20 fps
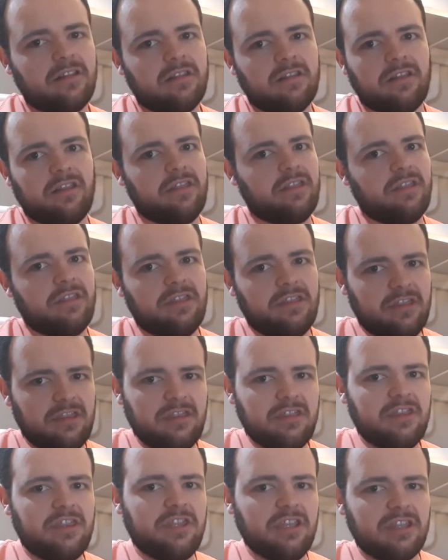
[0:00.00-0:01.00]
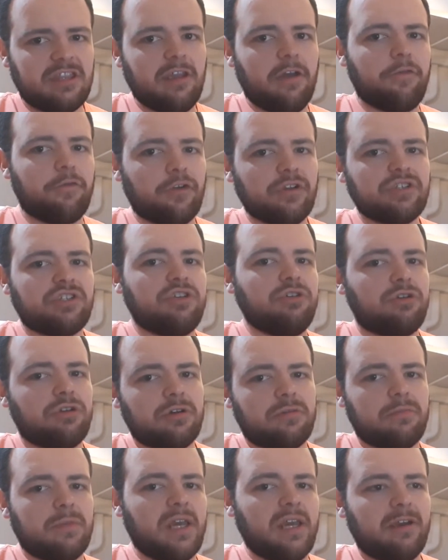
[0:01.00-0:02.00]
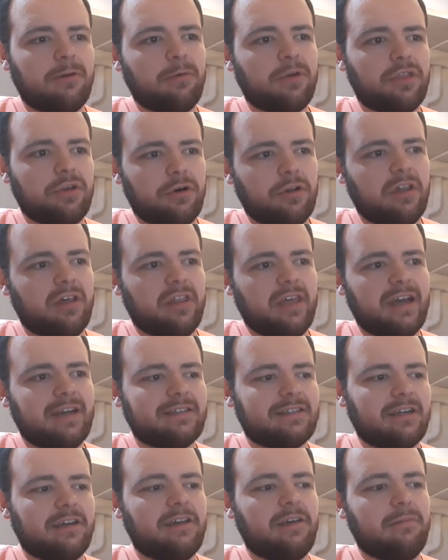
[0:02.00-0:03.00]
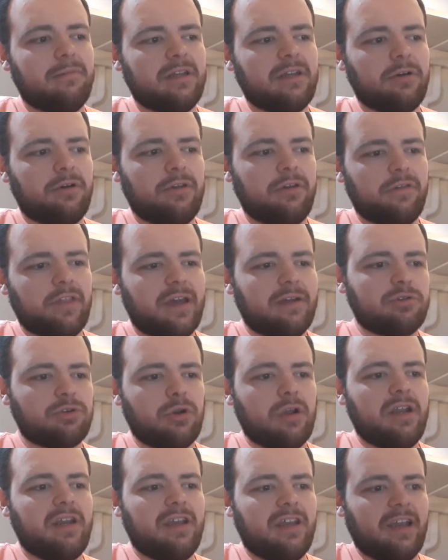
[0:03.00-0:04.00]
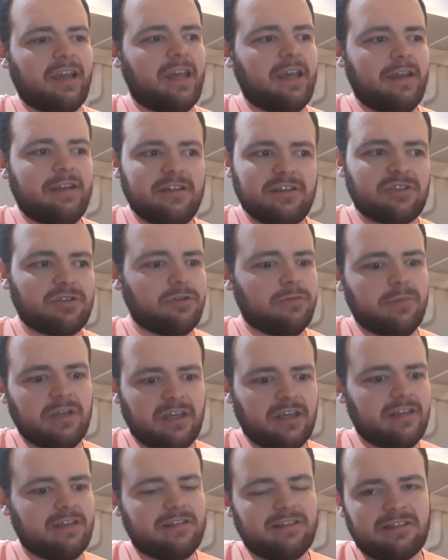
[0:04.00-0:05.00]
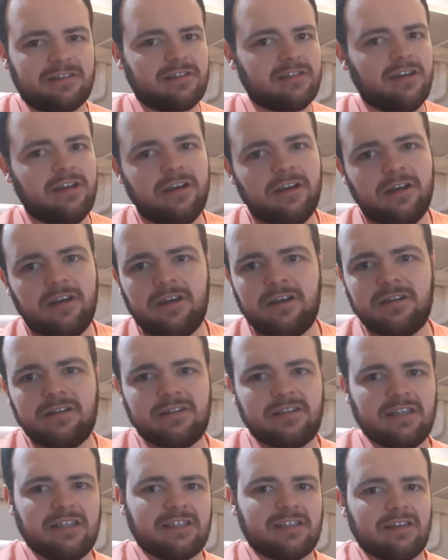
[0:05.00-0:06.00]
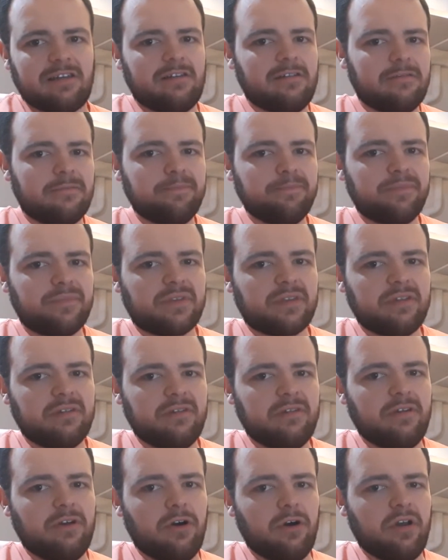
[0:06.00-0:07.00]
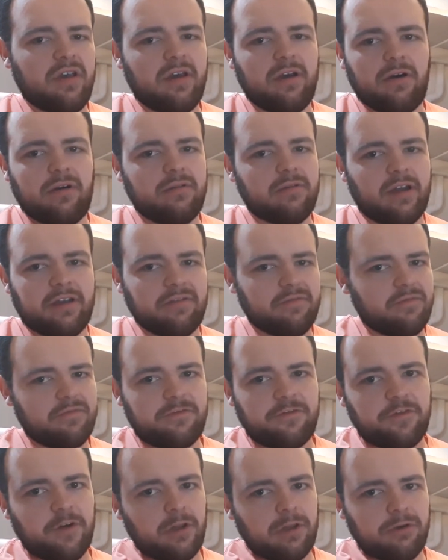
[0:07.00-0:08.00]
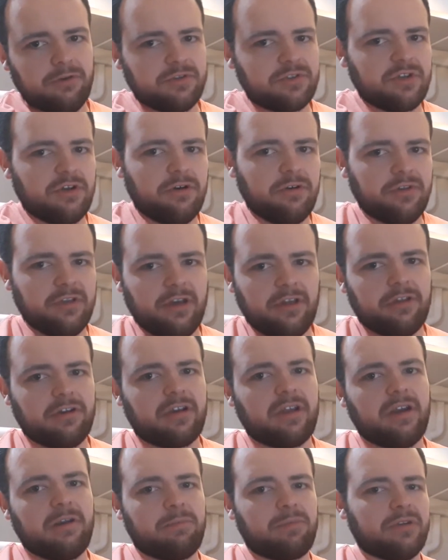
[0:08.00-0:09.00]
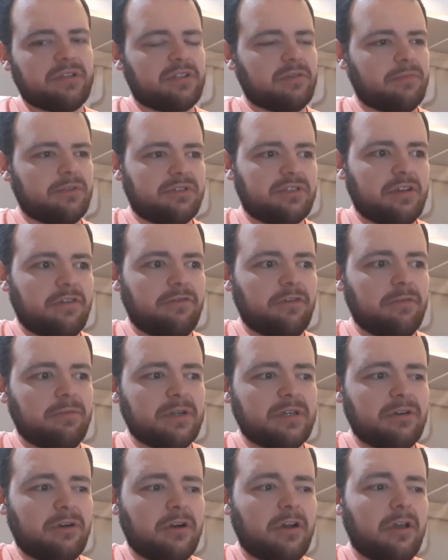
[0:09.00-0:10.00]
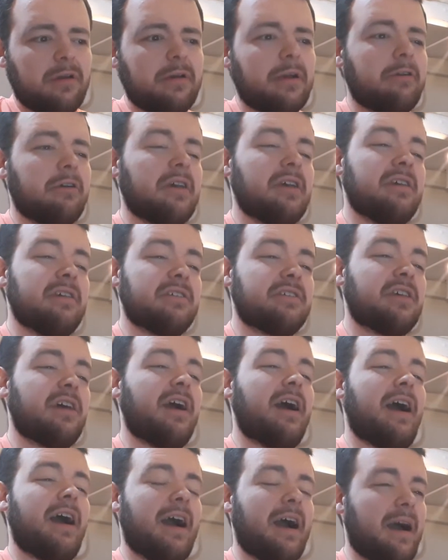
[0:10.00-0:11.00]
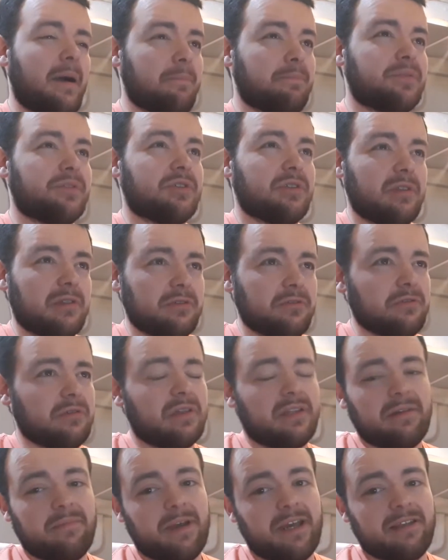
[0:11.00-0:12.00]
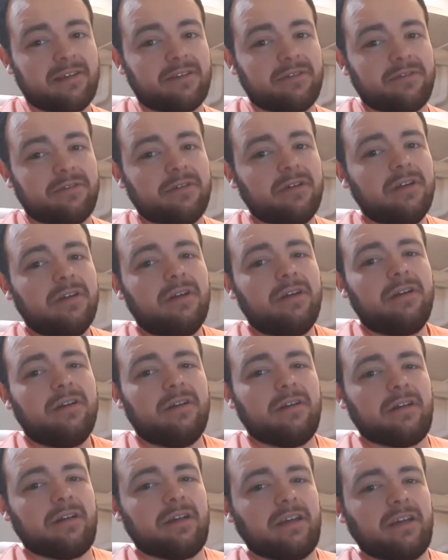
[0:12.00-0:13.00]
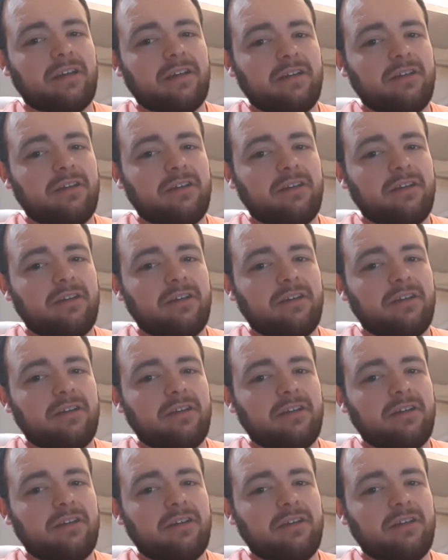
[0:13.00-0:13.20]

the difference you could make with all of that time and all of that training, again, assuming it's decent and follows all the other kind of principle stuff we've been talking about, is absolutely mental. Like,